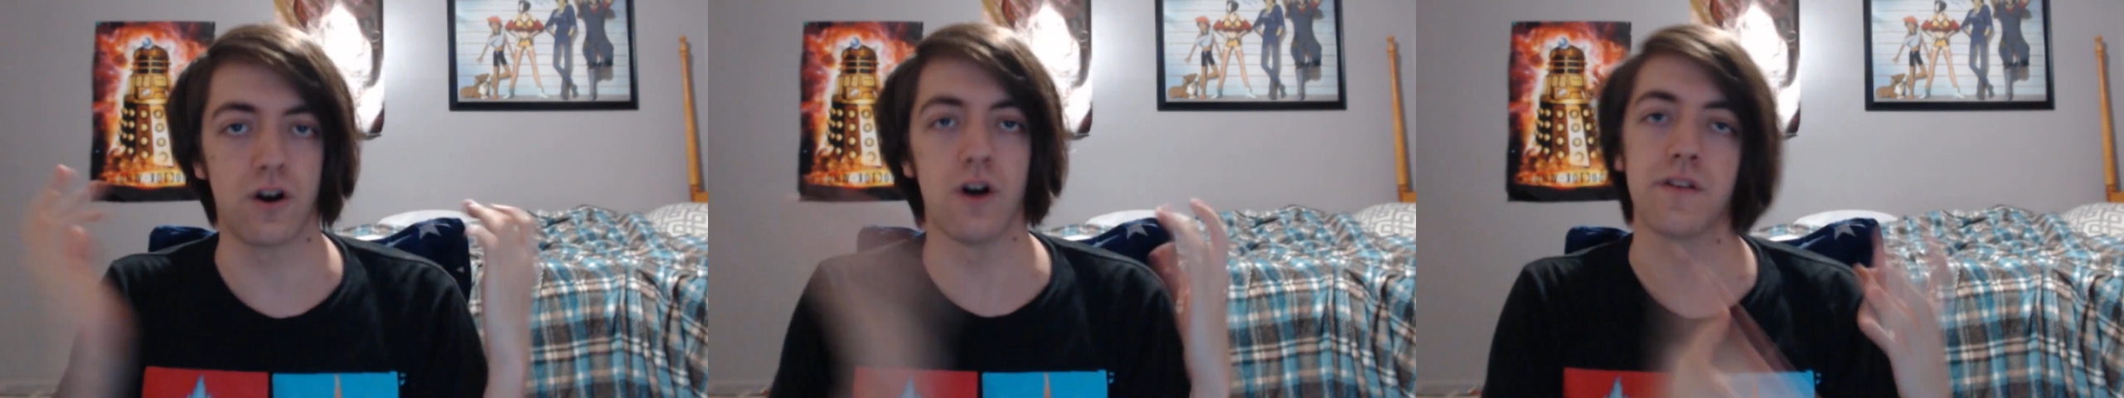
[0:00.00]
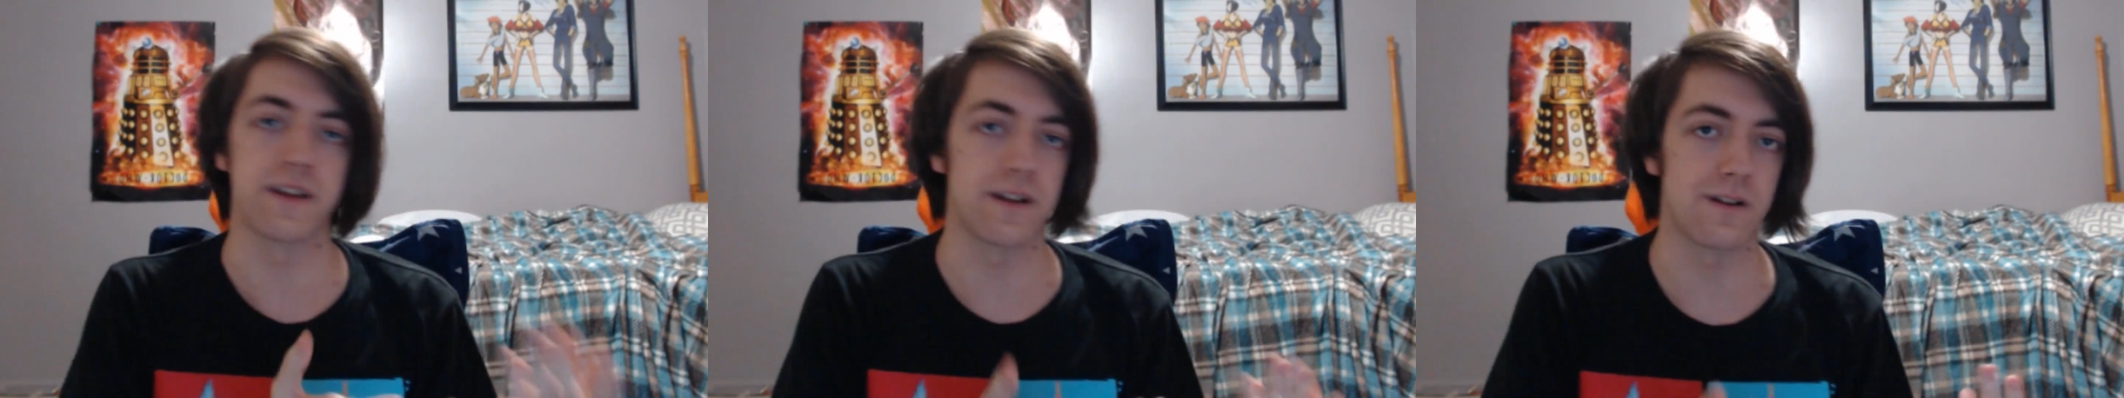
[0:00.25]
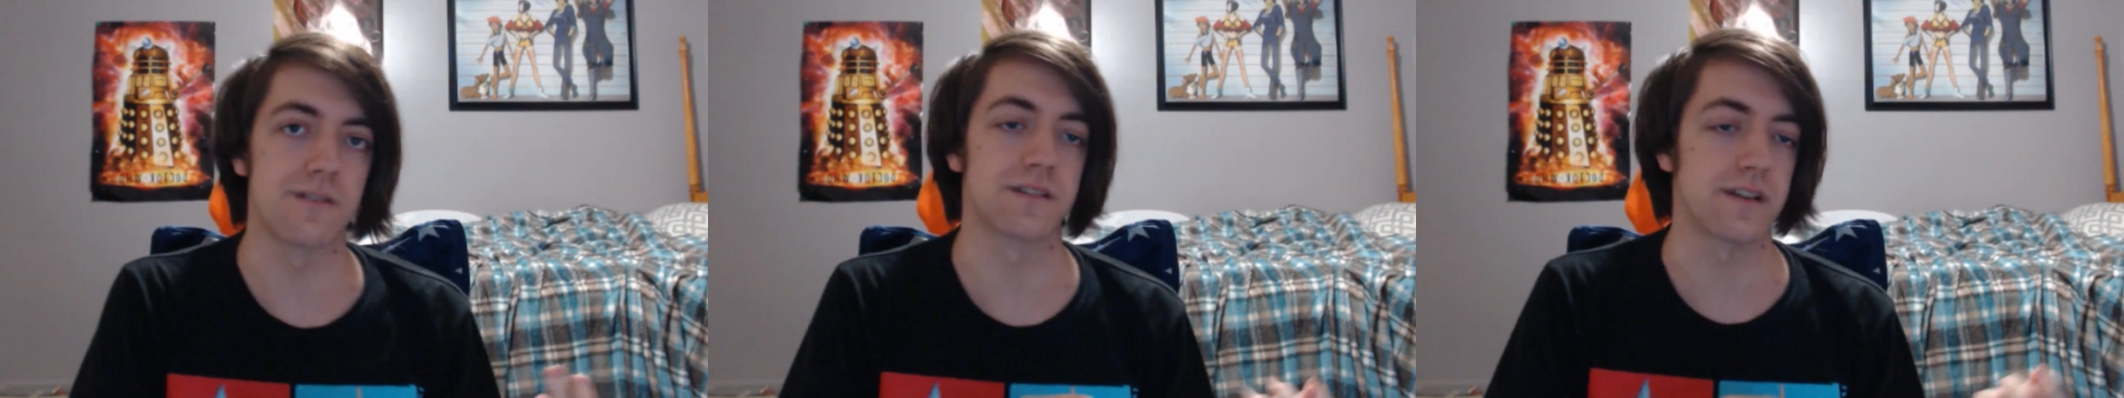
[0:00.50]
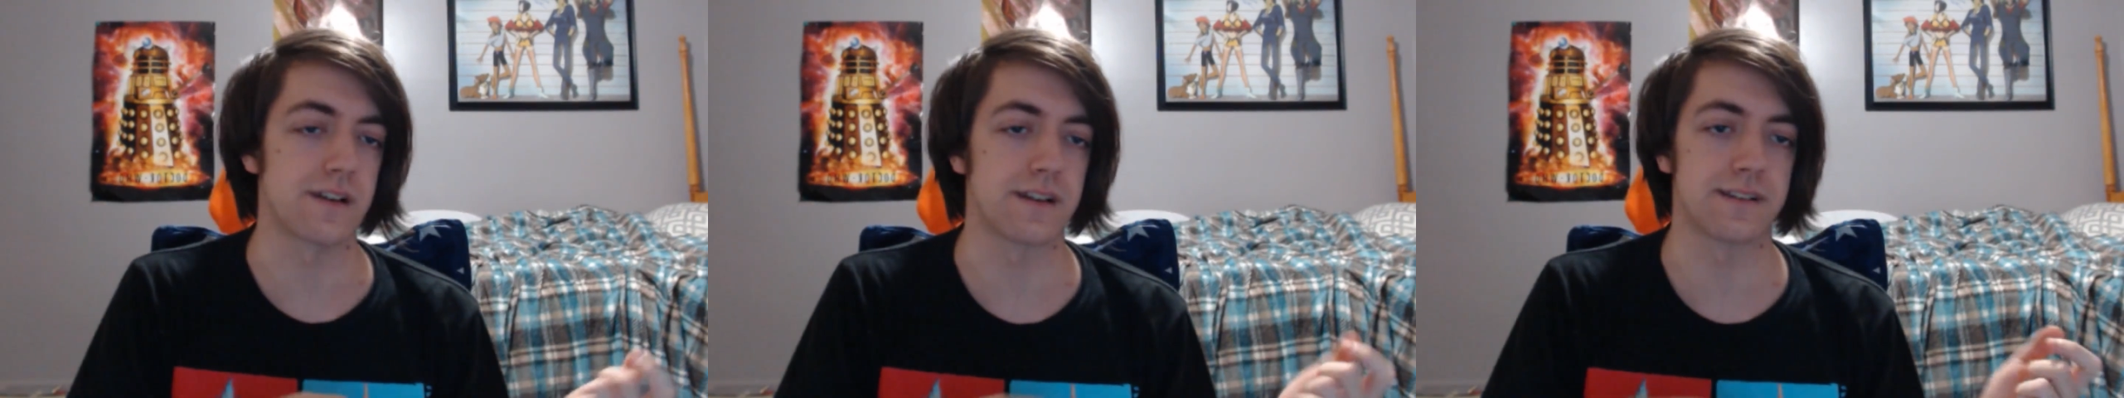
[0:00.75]
all the heroes are
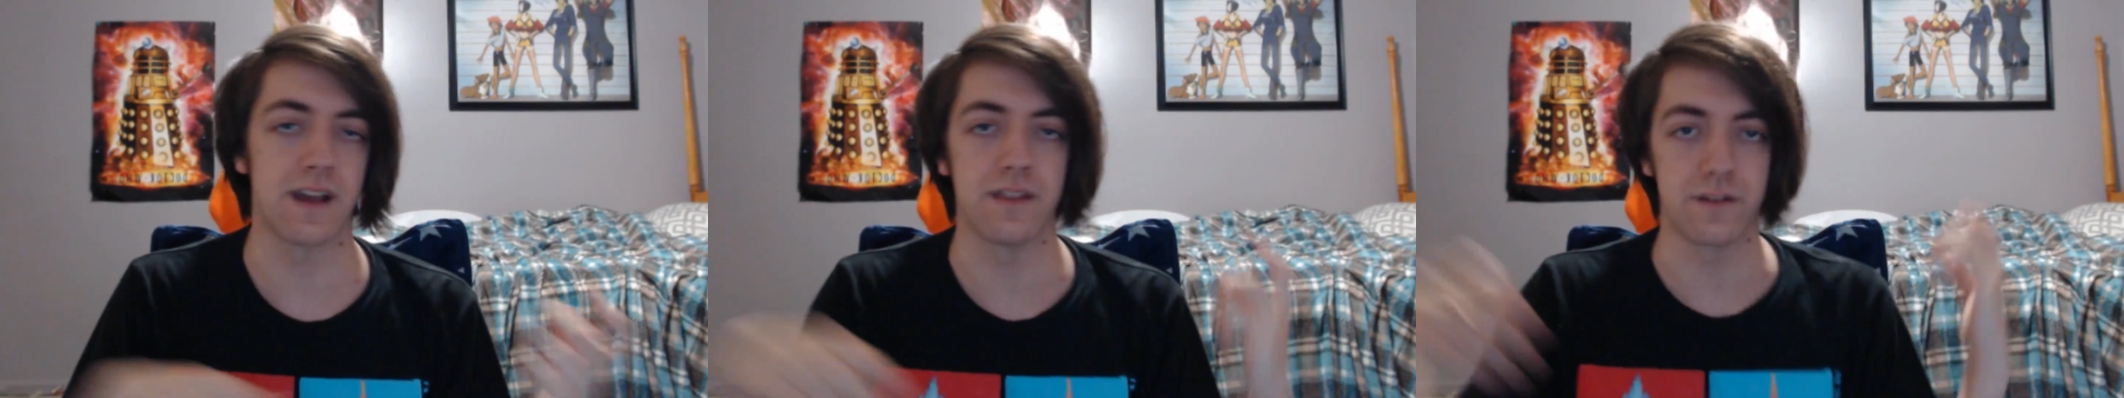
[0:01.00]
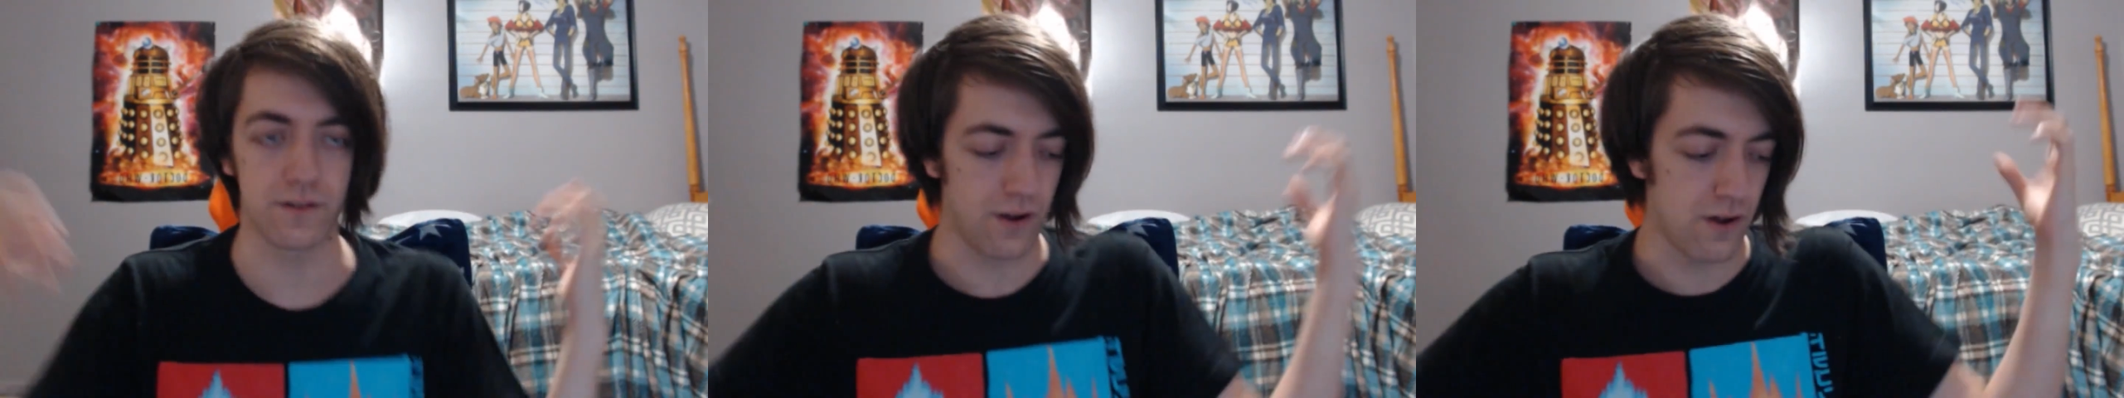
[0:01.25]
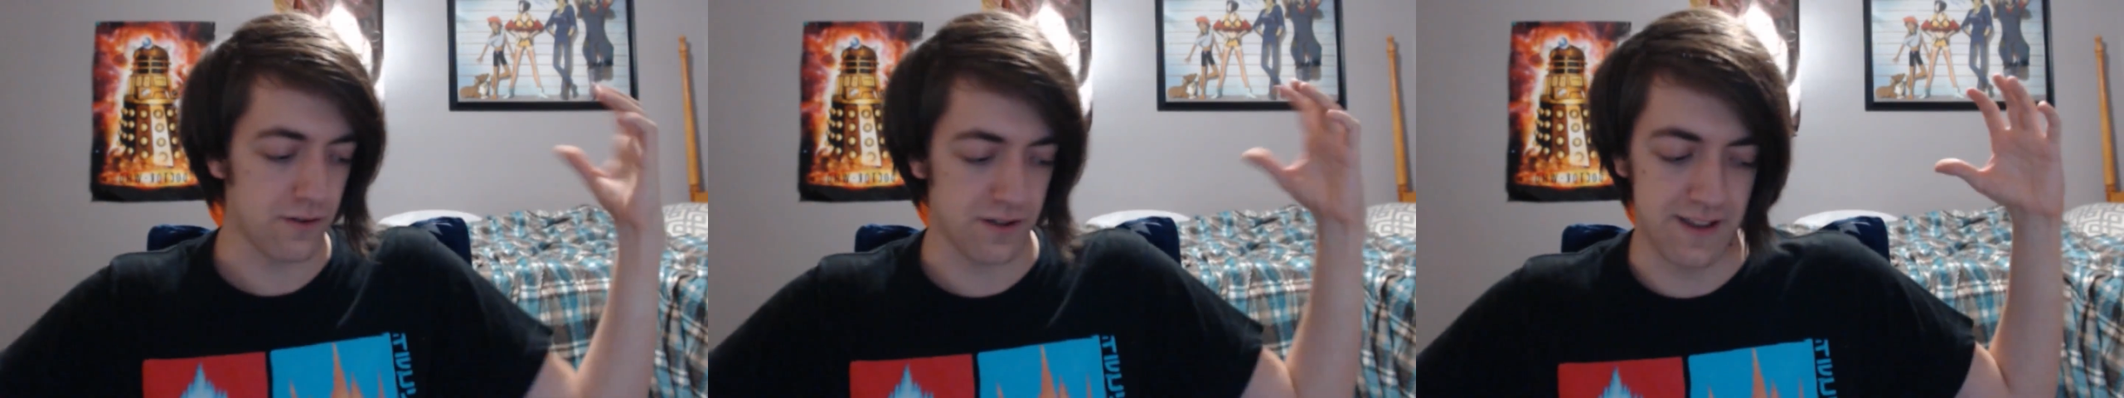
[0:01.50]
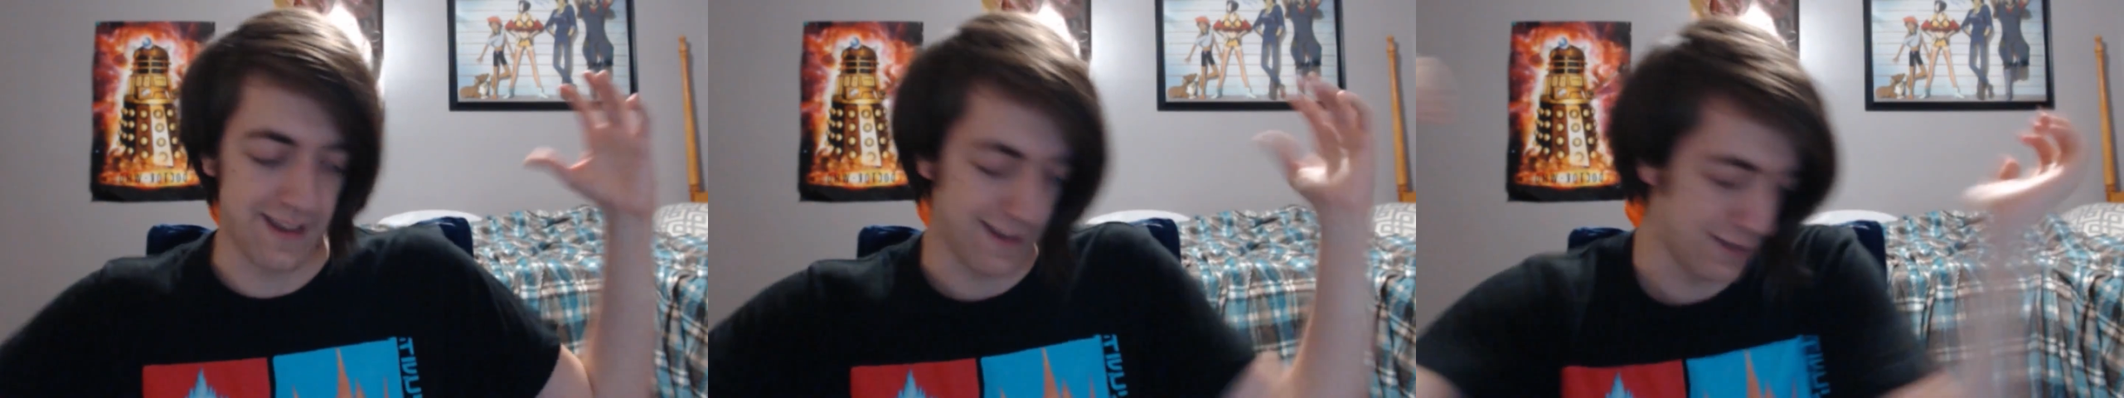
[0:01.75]
going to get together, they're all going
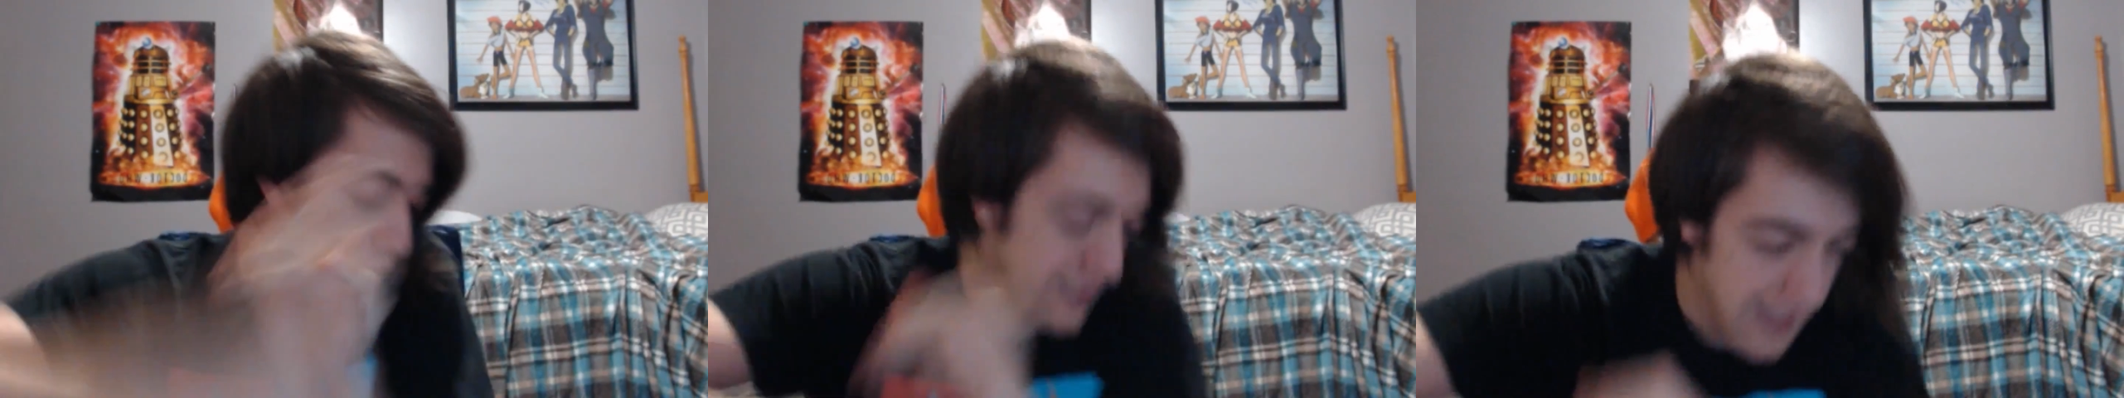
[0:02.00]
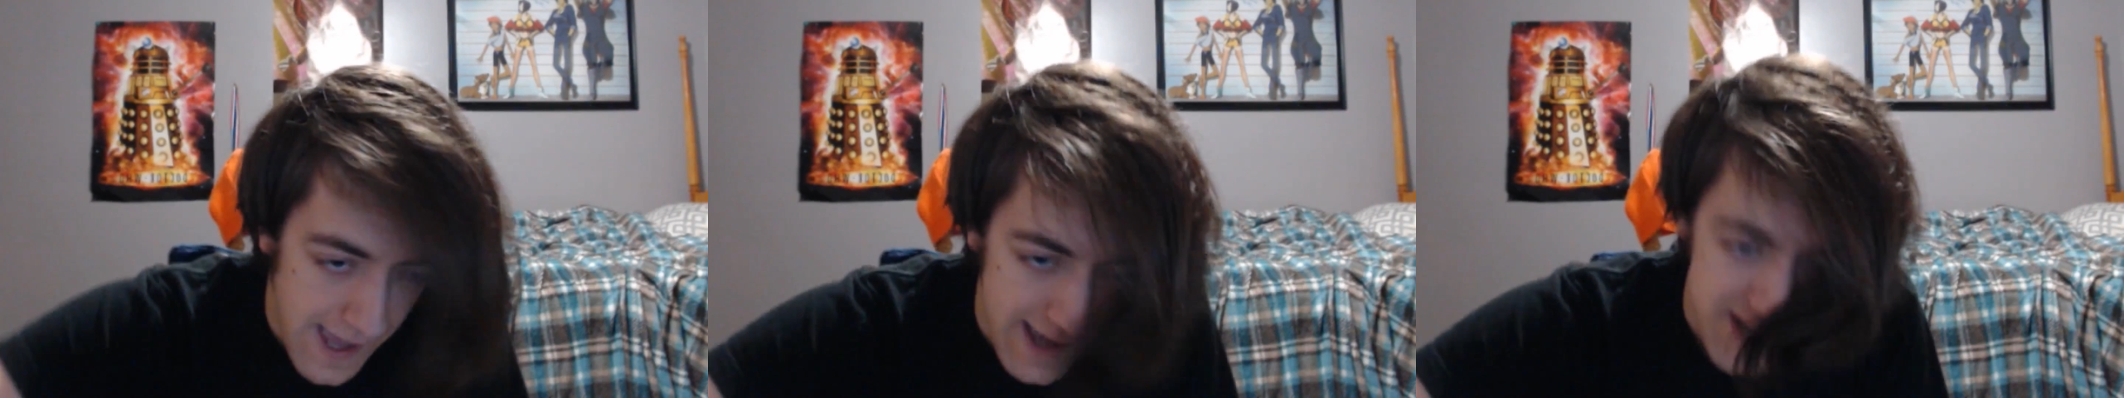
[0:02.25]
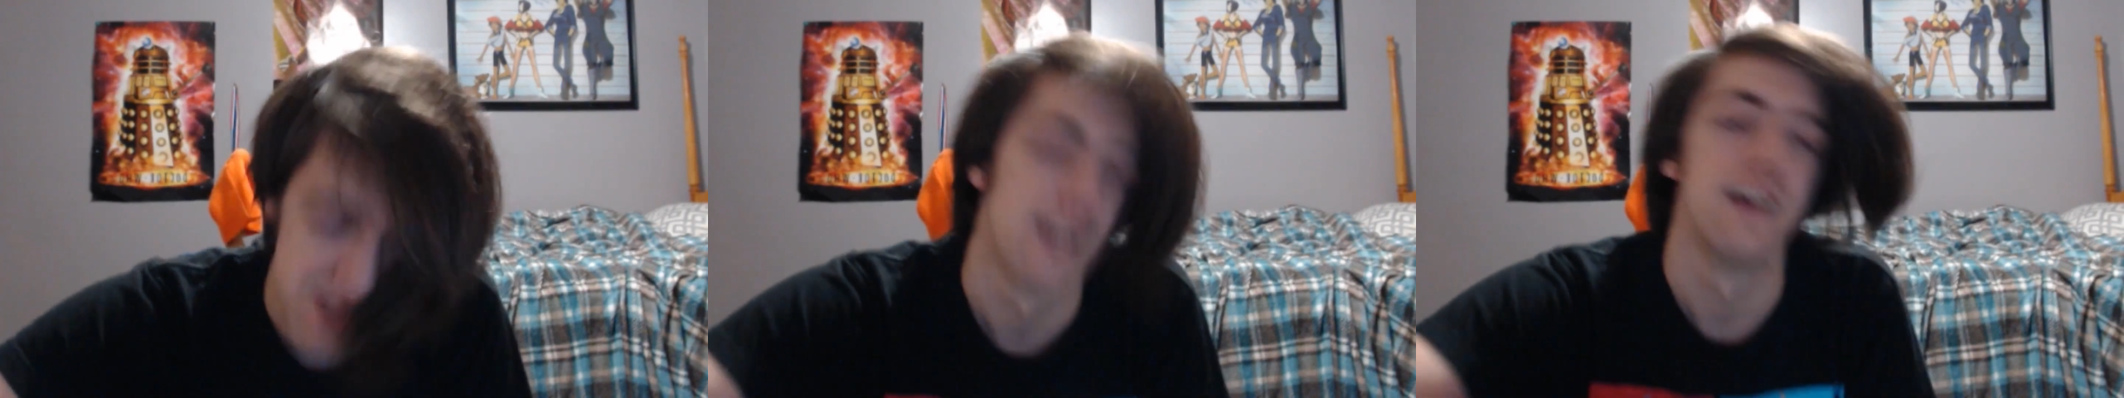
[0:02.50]
to, like, clash